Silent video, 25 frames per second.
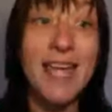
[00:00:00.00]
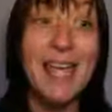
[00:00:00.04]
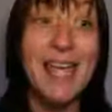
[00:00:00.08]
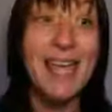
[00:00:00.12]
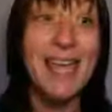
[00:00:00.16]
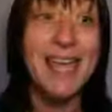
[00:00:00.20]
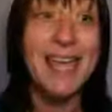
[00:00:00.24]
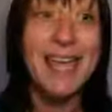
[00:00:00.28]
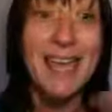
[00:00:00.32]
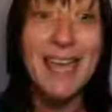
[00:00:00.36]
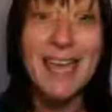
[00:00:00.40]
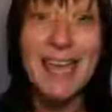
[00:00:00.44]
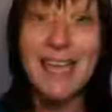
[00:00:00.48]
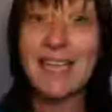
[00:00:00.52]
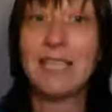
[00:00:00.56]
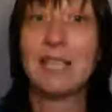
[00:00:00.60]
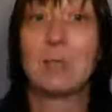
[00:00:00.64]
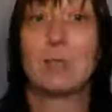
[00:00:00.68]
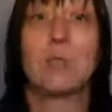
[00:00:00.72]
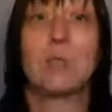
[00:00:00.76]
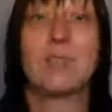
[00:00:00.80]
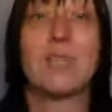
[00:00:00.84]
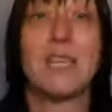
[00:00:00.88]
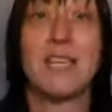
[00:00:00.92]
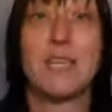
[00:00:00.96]
It is
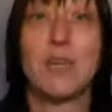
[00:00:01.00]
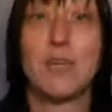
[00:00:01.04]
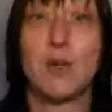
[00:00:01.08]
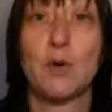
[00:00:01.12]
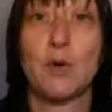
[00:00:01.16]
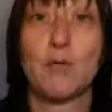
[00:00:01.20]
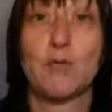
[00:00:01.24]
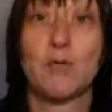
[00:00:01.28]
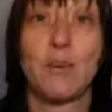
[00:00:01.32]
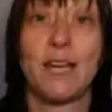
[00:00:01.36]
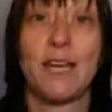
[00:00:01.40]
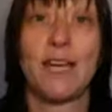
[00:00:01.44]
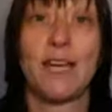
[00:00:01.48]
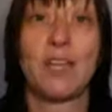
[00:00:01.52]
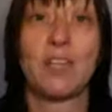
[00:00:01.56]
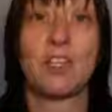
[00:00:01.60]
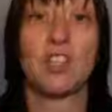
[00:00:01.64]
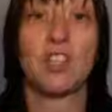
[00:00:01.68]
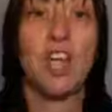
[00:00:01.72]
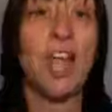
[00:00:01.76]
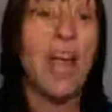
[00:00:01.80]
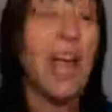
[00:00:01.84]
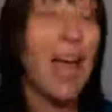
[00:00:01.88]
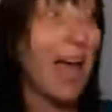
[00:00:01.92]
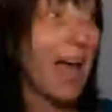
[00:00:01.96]
within your
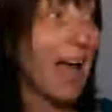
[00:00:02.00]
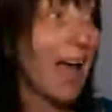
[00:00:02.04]
reach.